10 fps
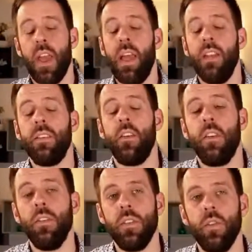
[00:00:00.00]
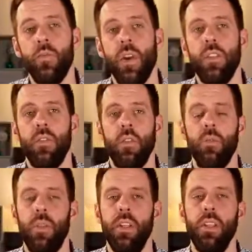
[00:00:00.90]
And it's also a way to
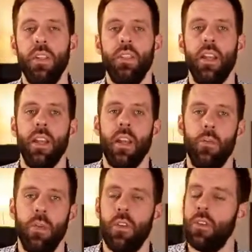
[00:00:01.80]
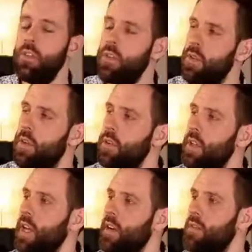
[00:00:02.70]
completely stand out because you don't
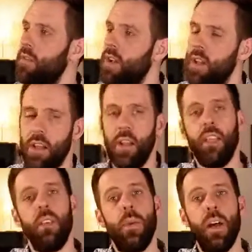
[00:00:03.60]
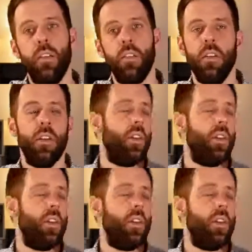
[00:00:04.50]
have link in bio